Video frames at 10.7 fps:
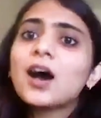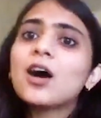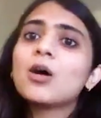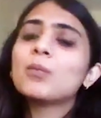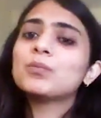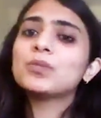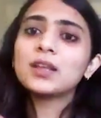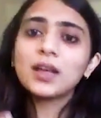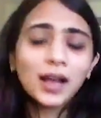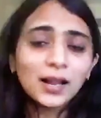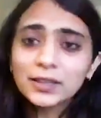Um,
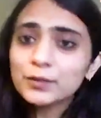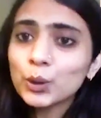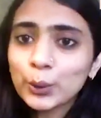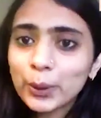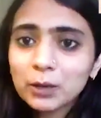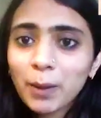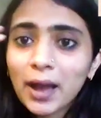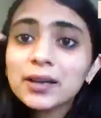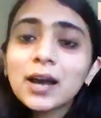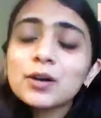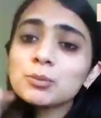I'll give you a quick
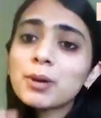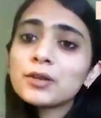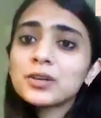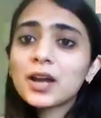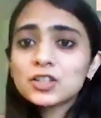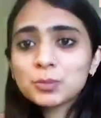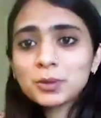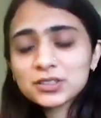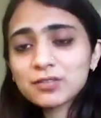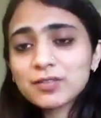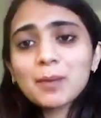background about the
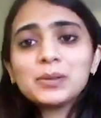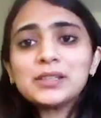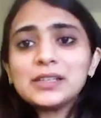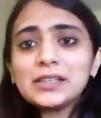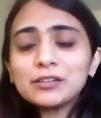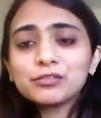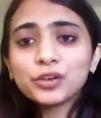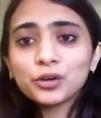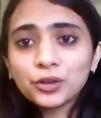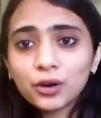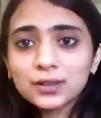Rajapaksa family if
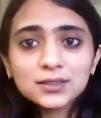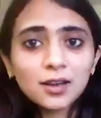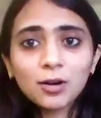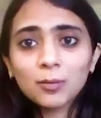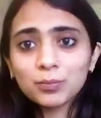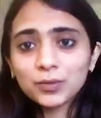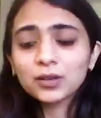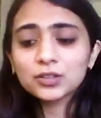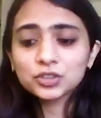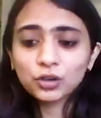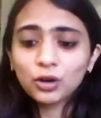you're not um,
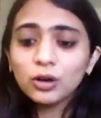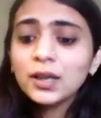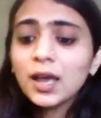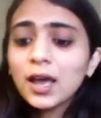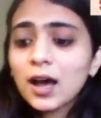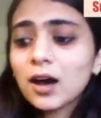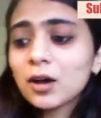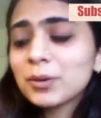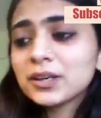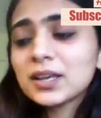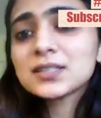sure, uh,
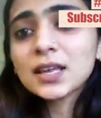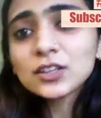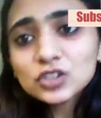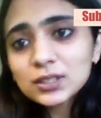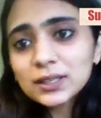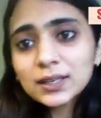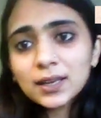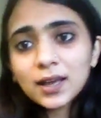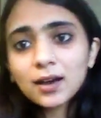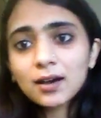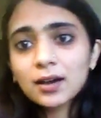but essentially
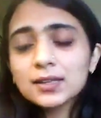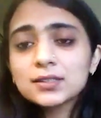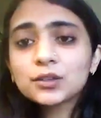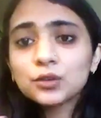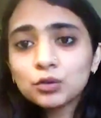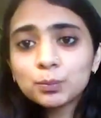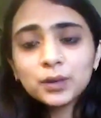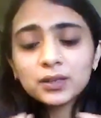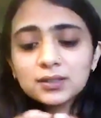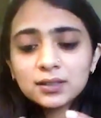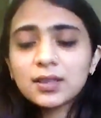uh, it's a group,
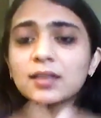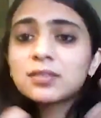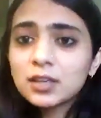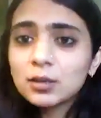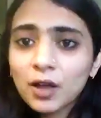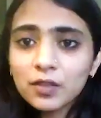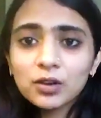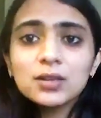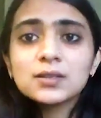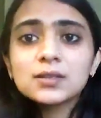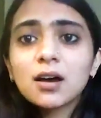it's the three
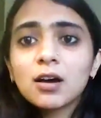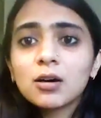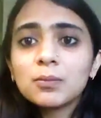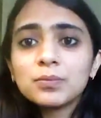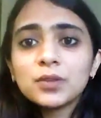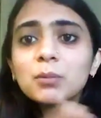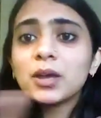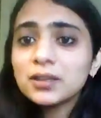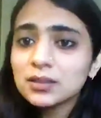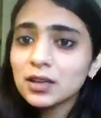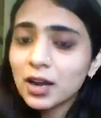brothers. um,
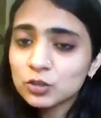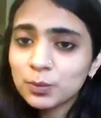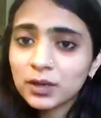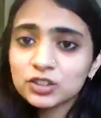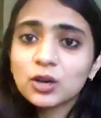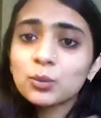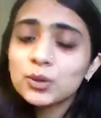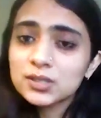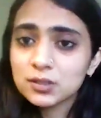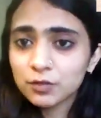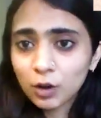Mahinda Rajapaksa was
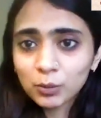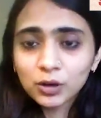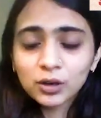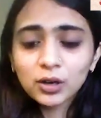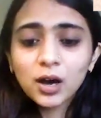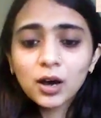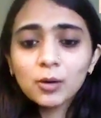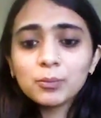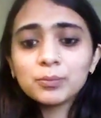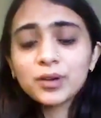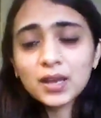the former
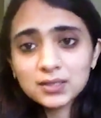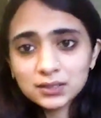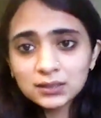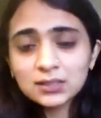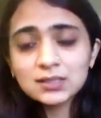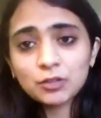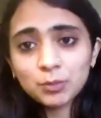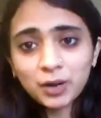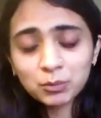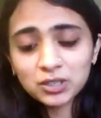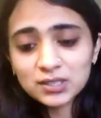um, president, he's now
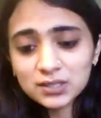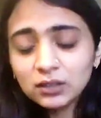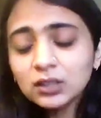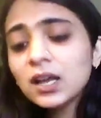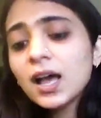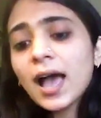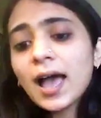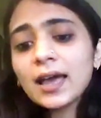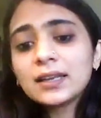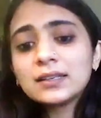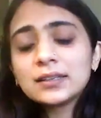prime minister,
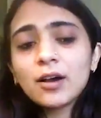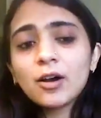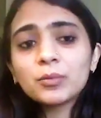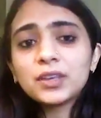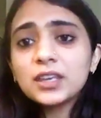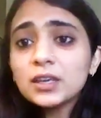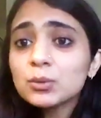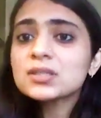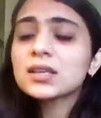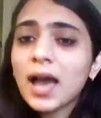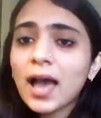and um, he was
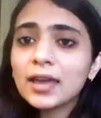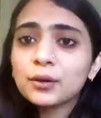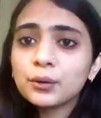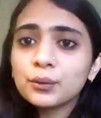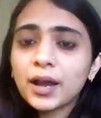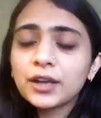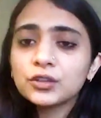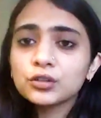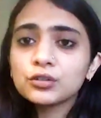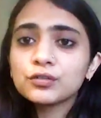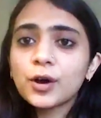the guy who kind
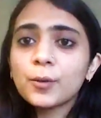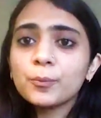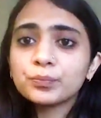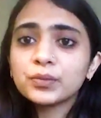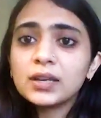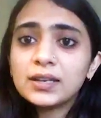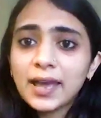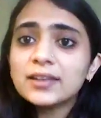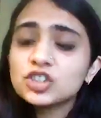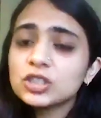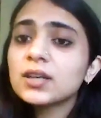of um,
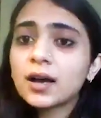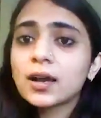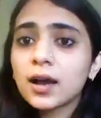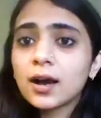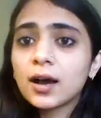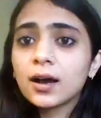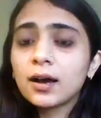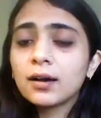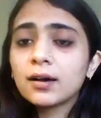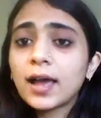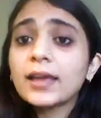led Sri Lanka,
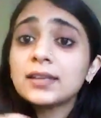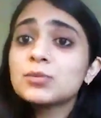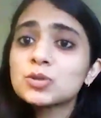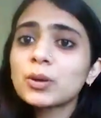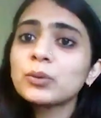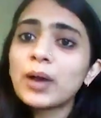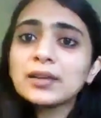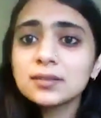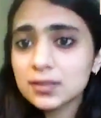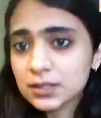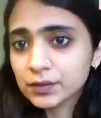uh, and he was one who
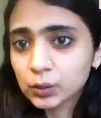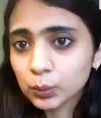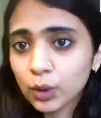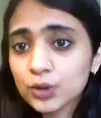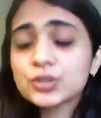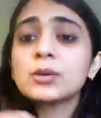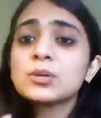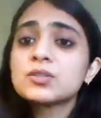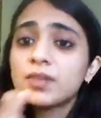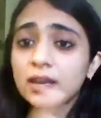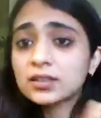ended the civil war, so he
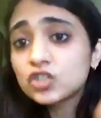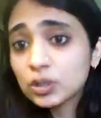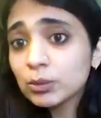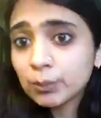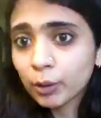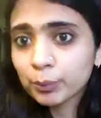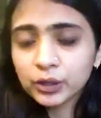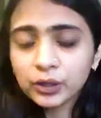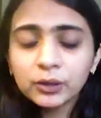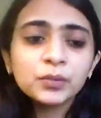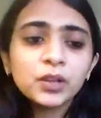was extremely
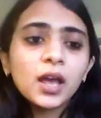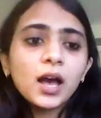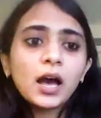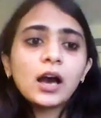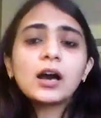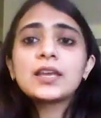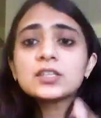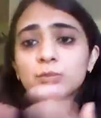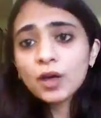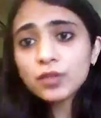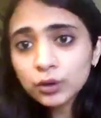popular. Uh, his
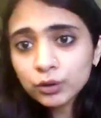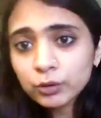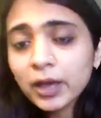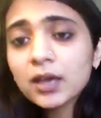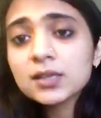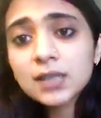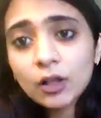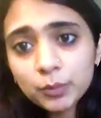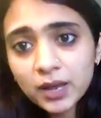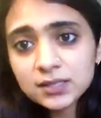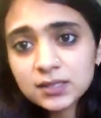brother Gotabaya is now the
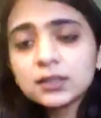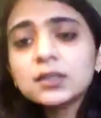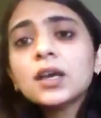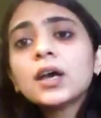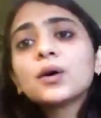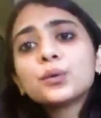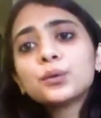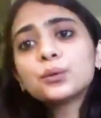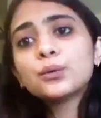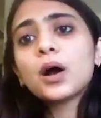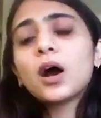president,
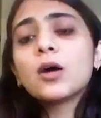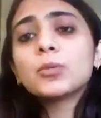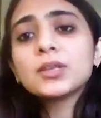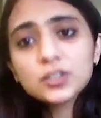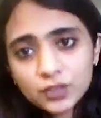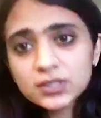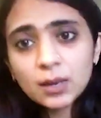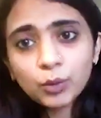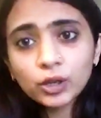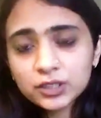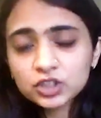who um, is a first-time
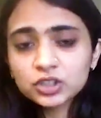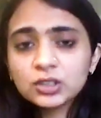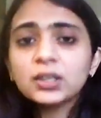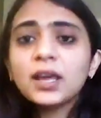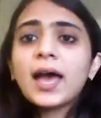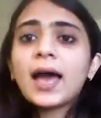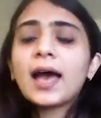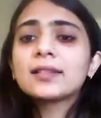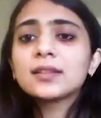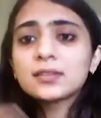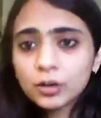politician,
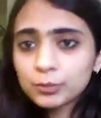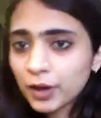and the third